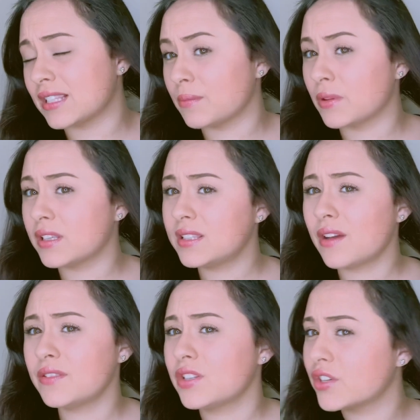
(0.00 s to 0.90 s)
a police
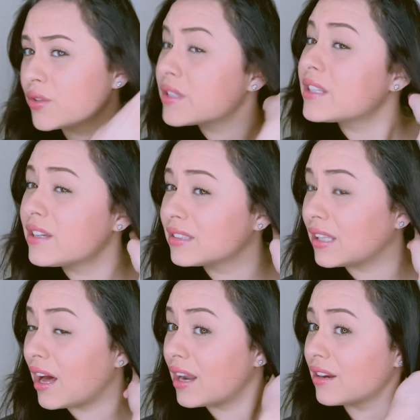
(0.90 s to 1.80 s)
officer, you see a
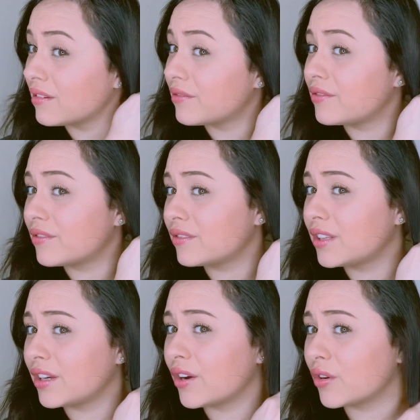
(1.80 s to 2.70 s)
lot of, you
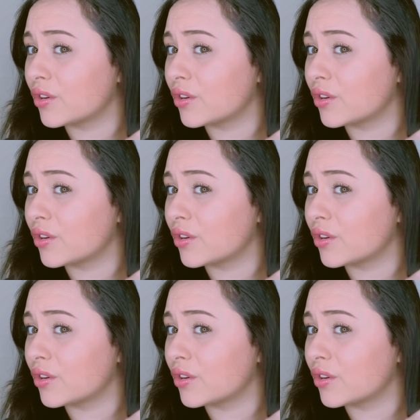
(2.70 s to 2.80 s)
know,